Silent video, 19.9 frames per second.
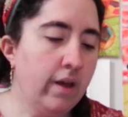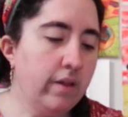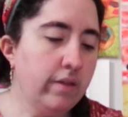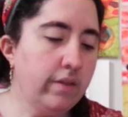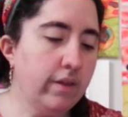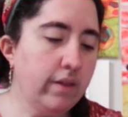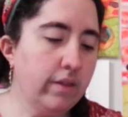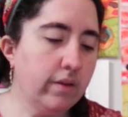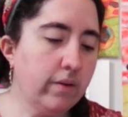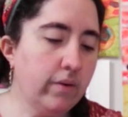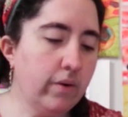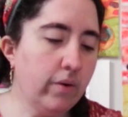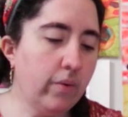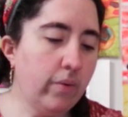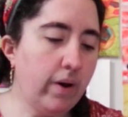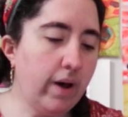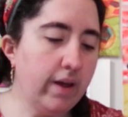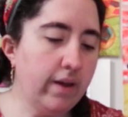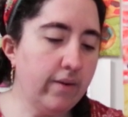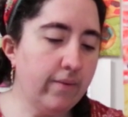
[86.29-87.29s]
Things grew
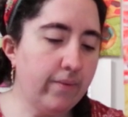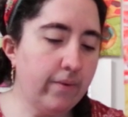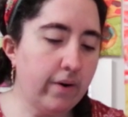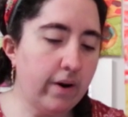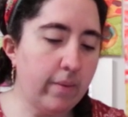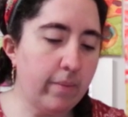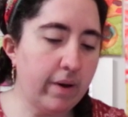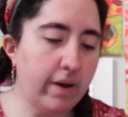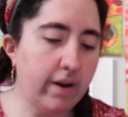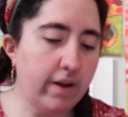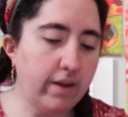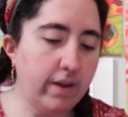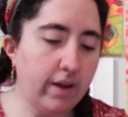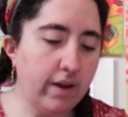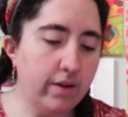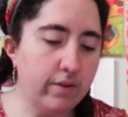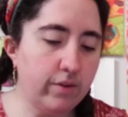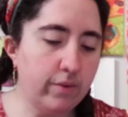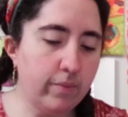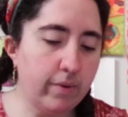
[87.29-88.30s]
quiet for about a
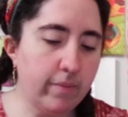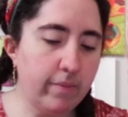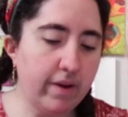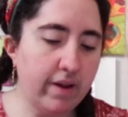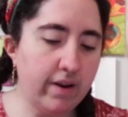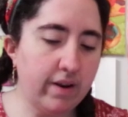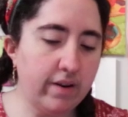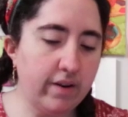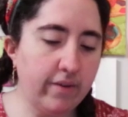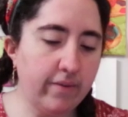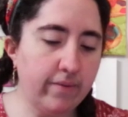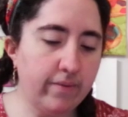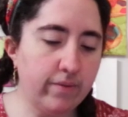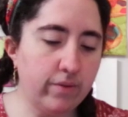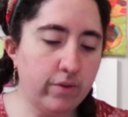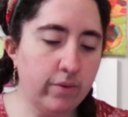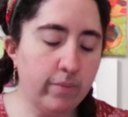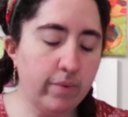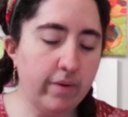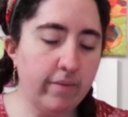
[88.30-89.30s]
year. To prevent
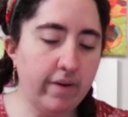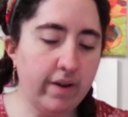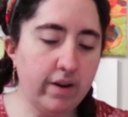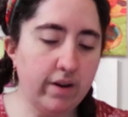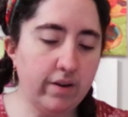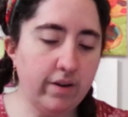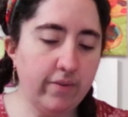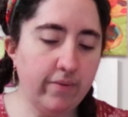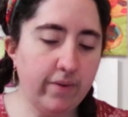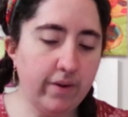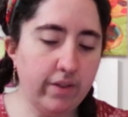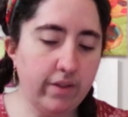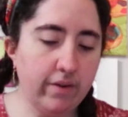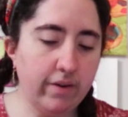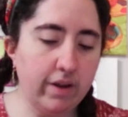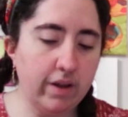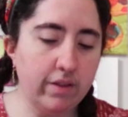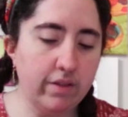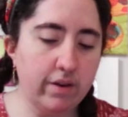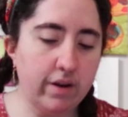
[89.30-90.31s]
any further
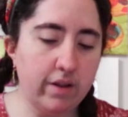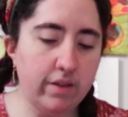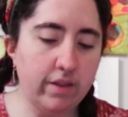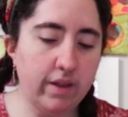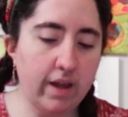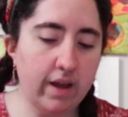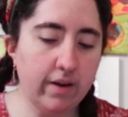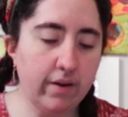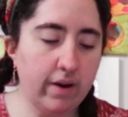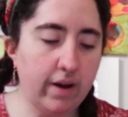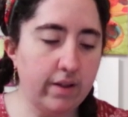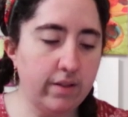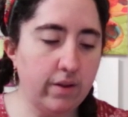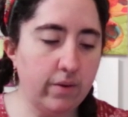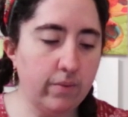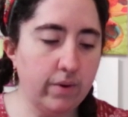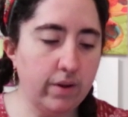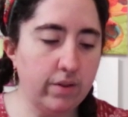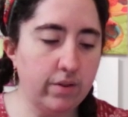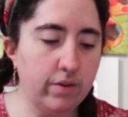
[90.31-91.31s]
incidents, Iago had
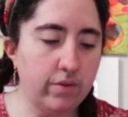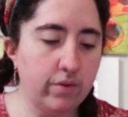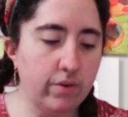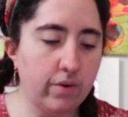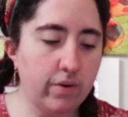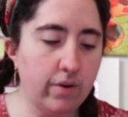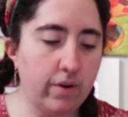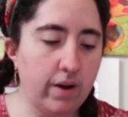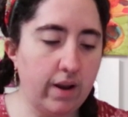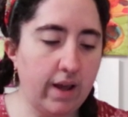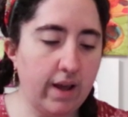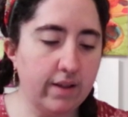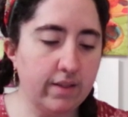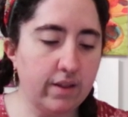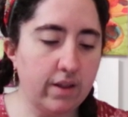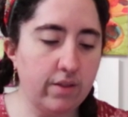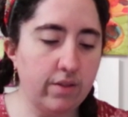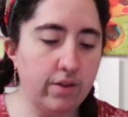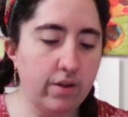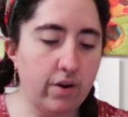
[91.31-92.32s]
the wisdom to
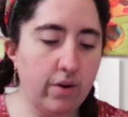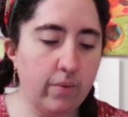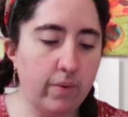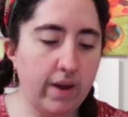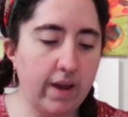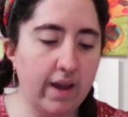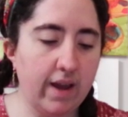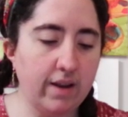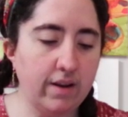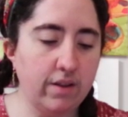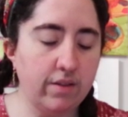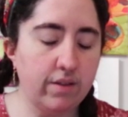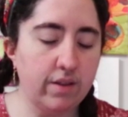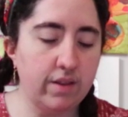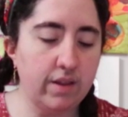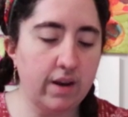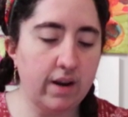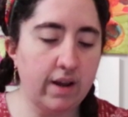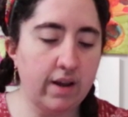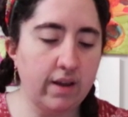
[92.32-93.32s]
collect and seal away
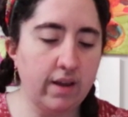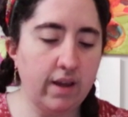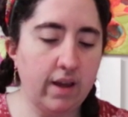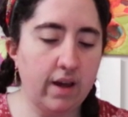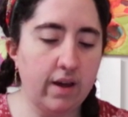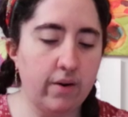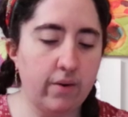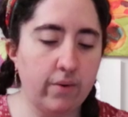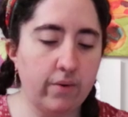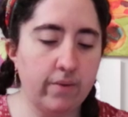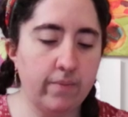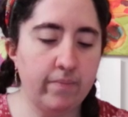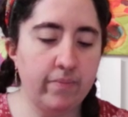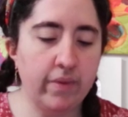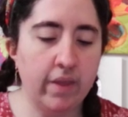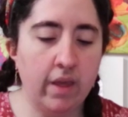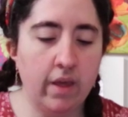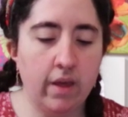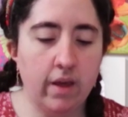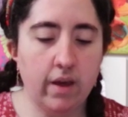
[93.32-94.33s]
anything that Ahi had owned,
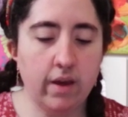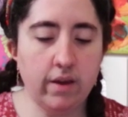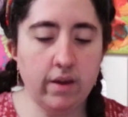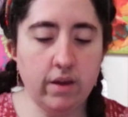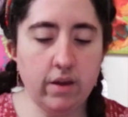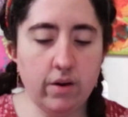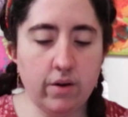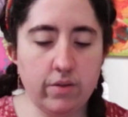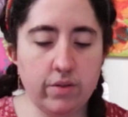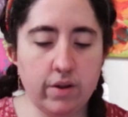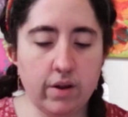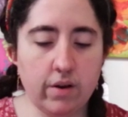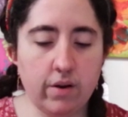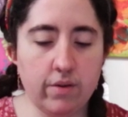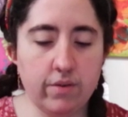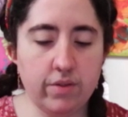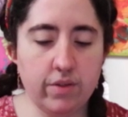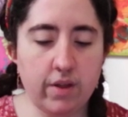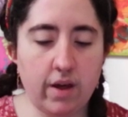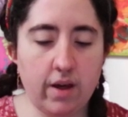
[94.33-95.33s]
and he also
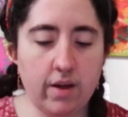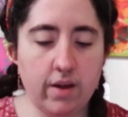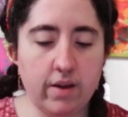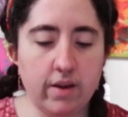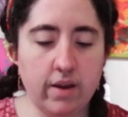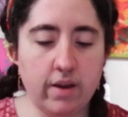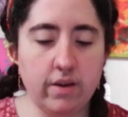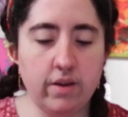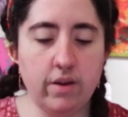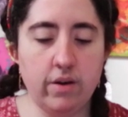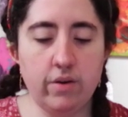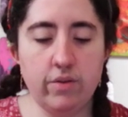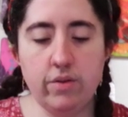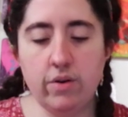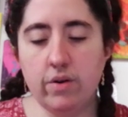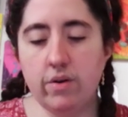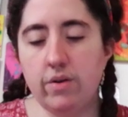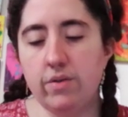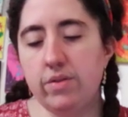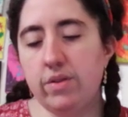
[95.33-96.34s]
closed
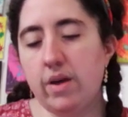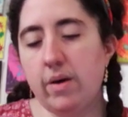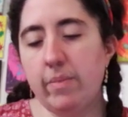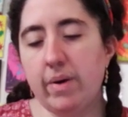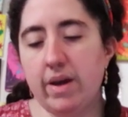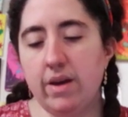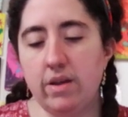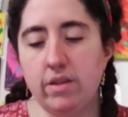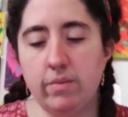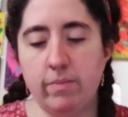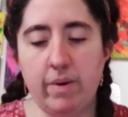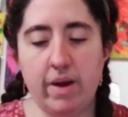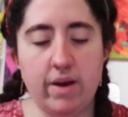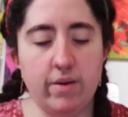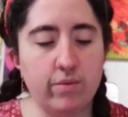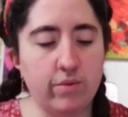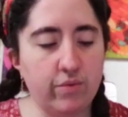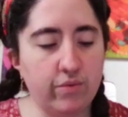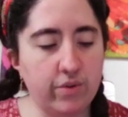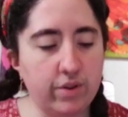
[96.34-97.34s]
up at his
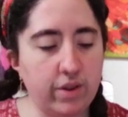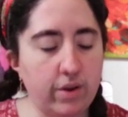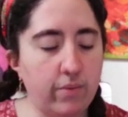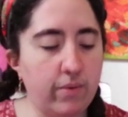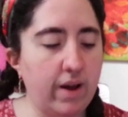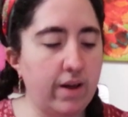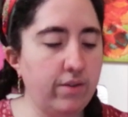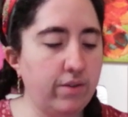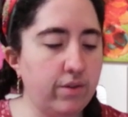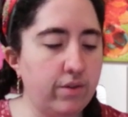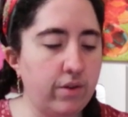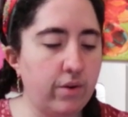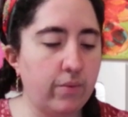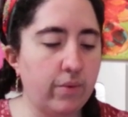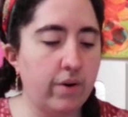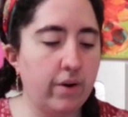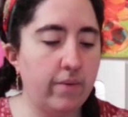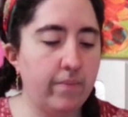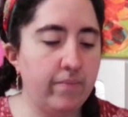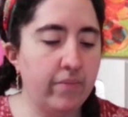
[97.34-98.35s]
bedroom for the rest of the
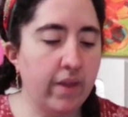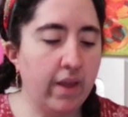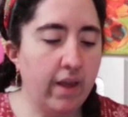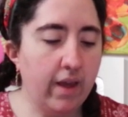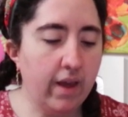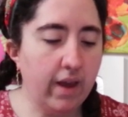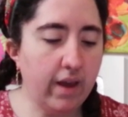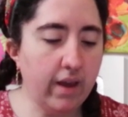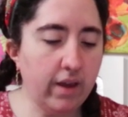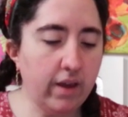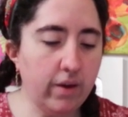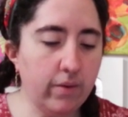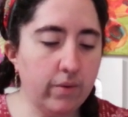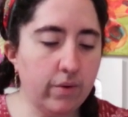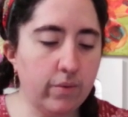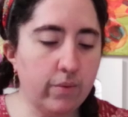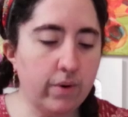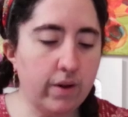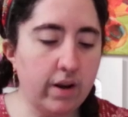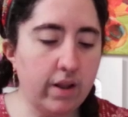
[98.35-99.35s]
world, and he
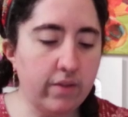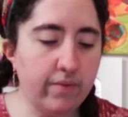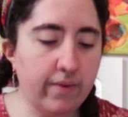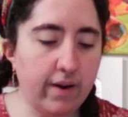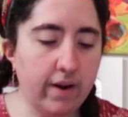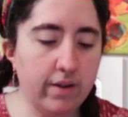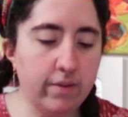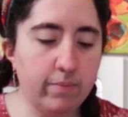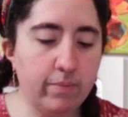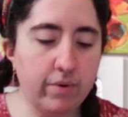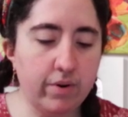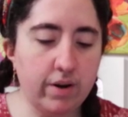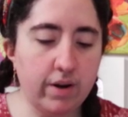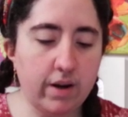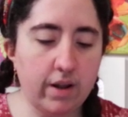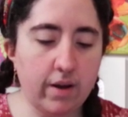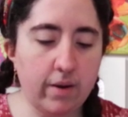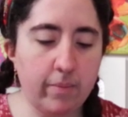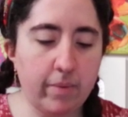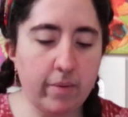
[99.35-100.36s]
even went as far as
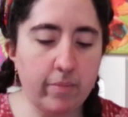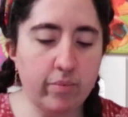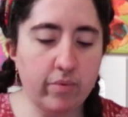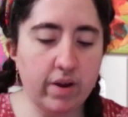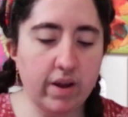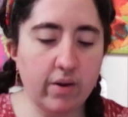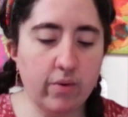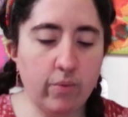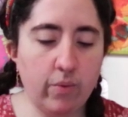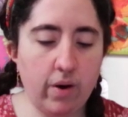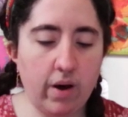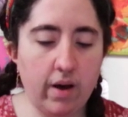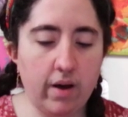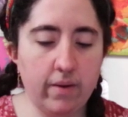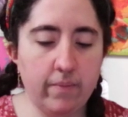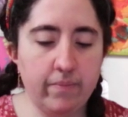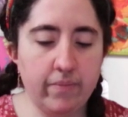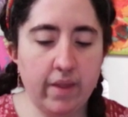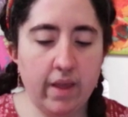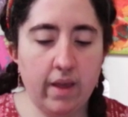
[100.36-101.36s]
putting up a brick
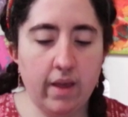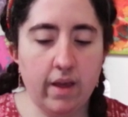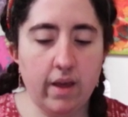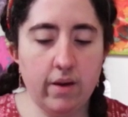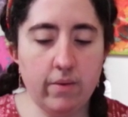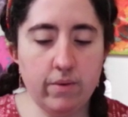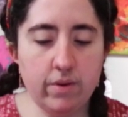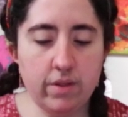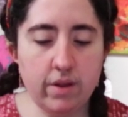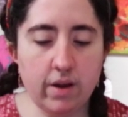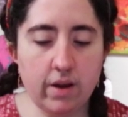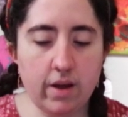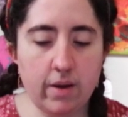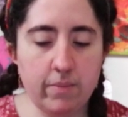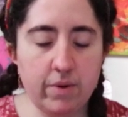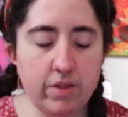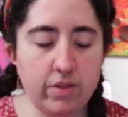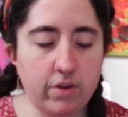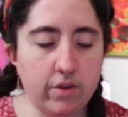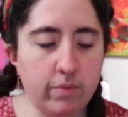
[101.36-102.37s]
wall. And with the
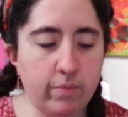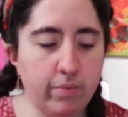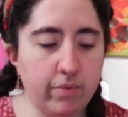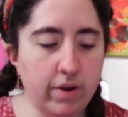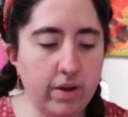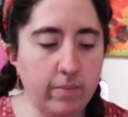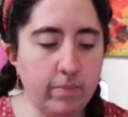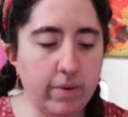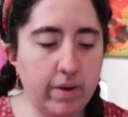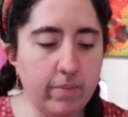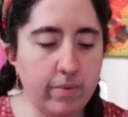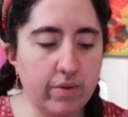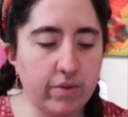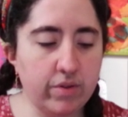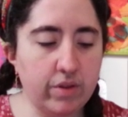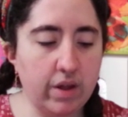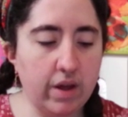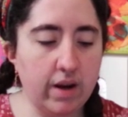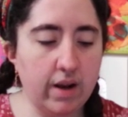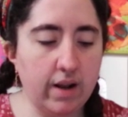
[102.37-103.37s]
coming of spring, people
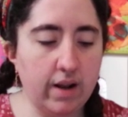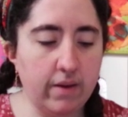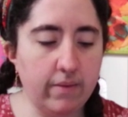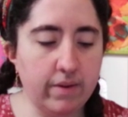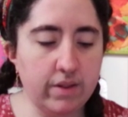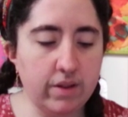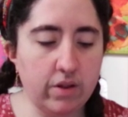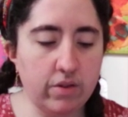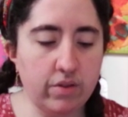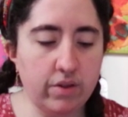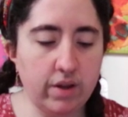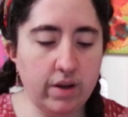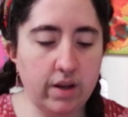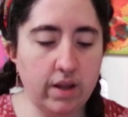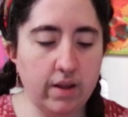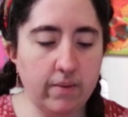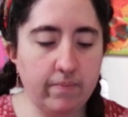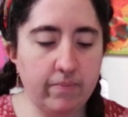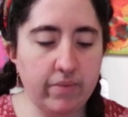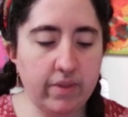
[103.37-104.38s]
started leaving the
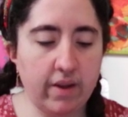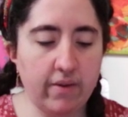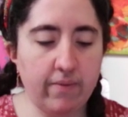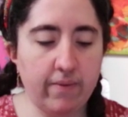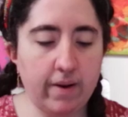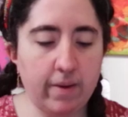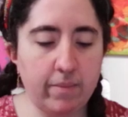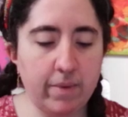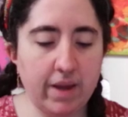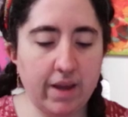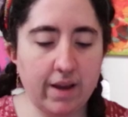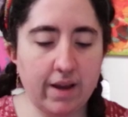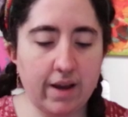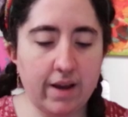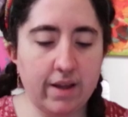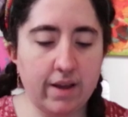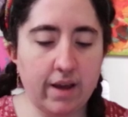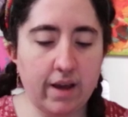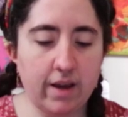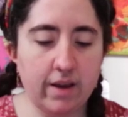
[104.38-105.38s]
city. The flamenca
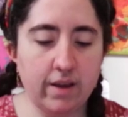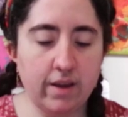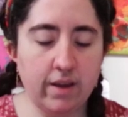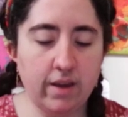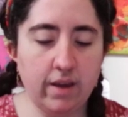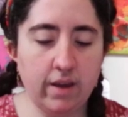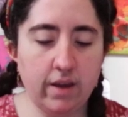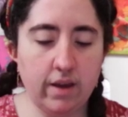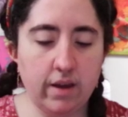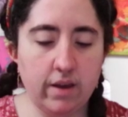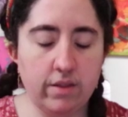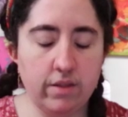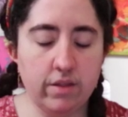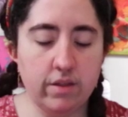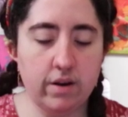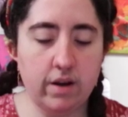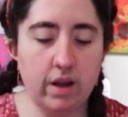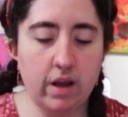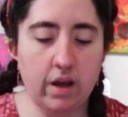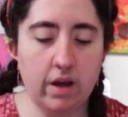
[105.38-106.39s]
and Ahi
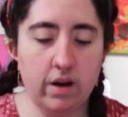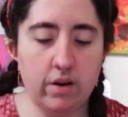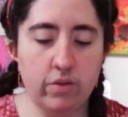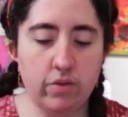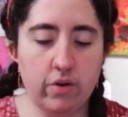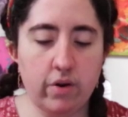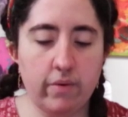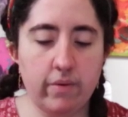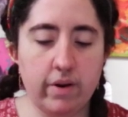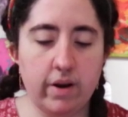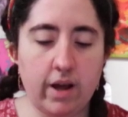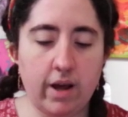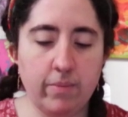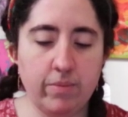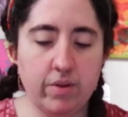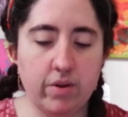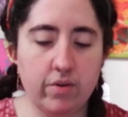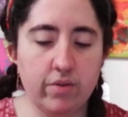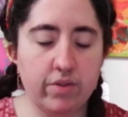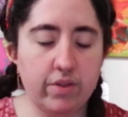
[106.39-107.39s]
incident had sobered
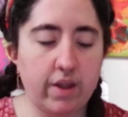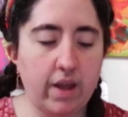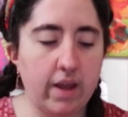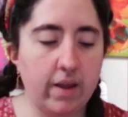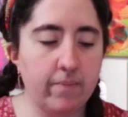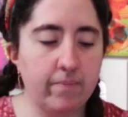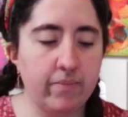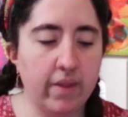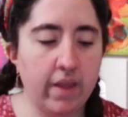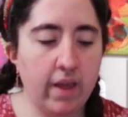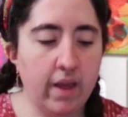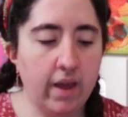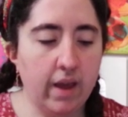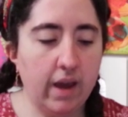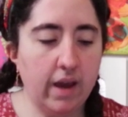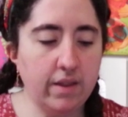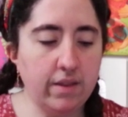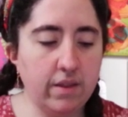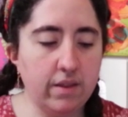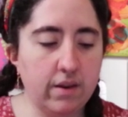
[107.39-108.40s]
up their state,
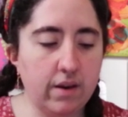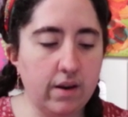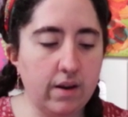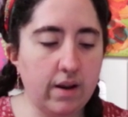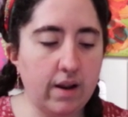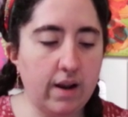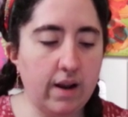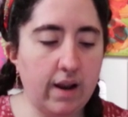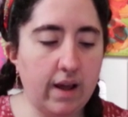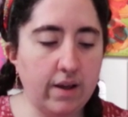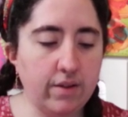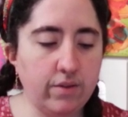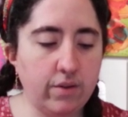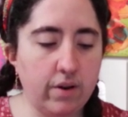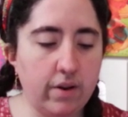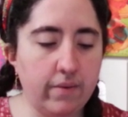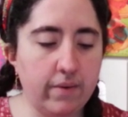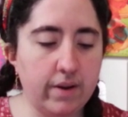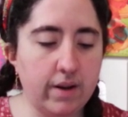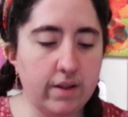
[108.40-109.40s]
and they did not like to
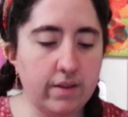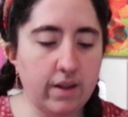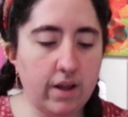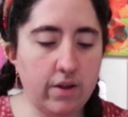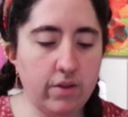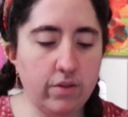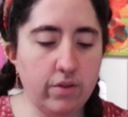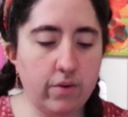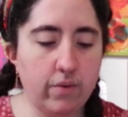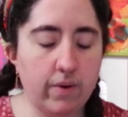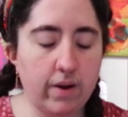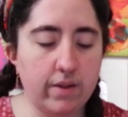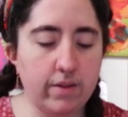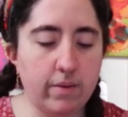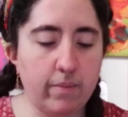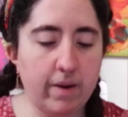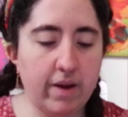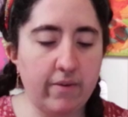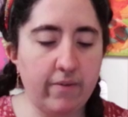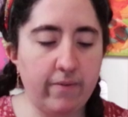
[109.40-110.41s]
live in a town
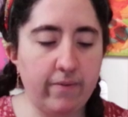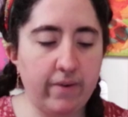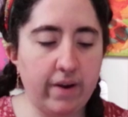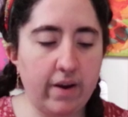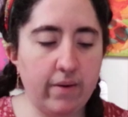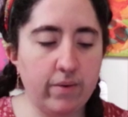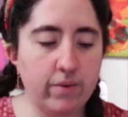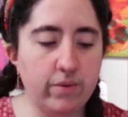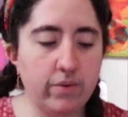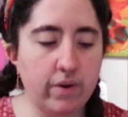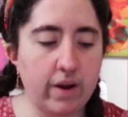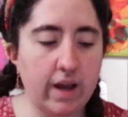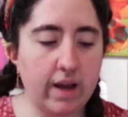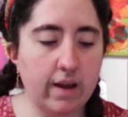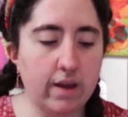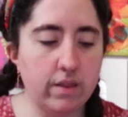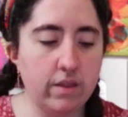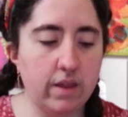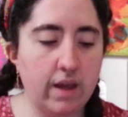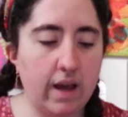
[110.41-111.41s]
surrounded by feral
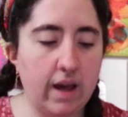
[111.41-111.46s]
dragons.